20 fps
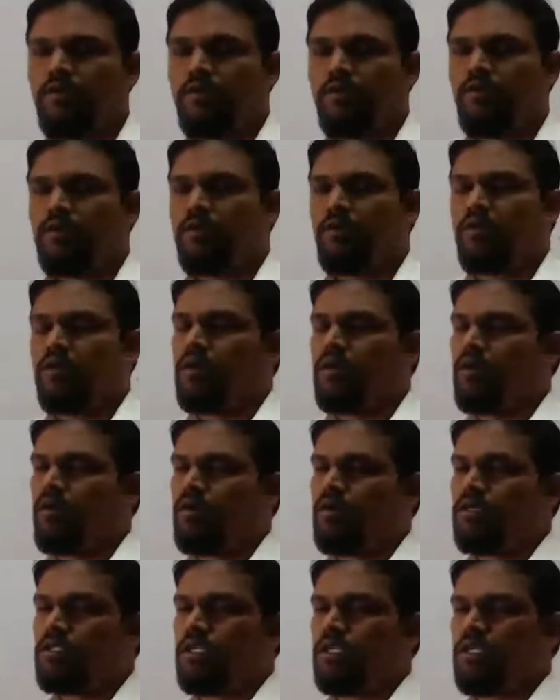
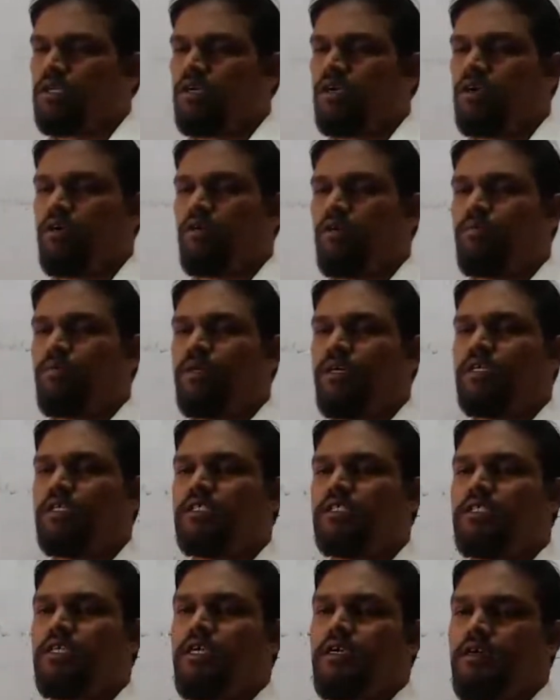central government and
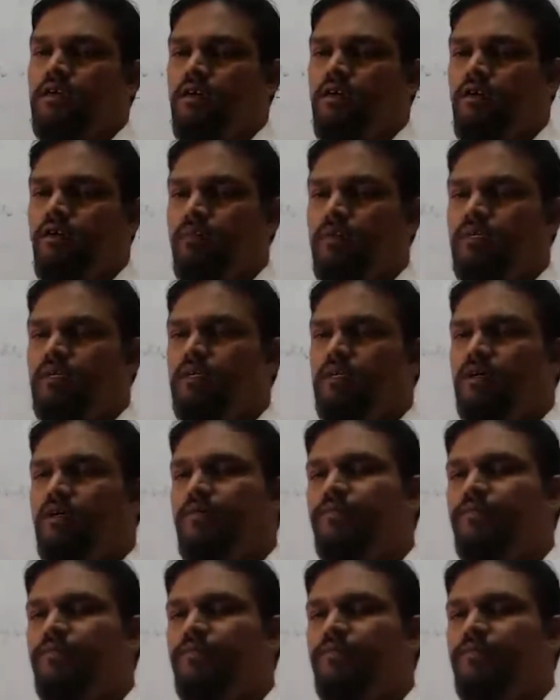state government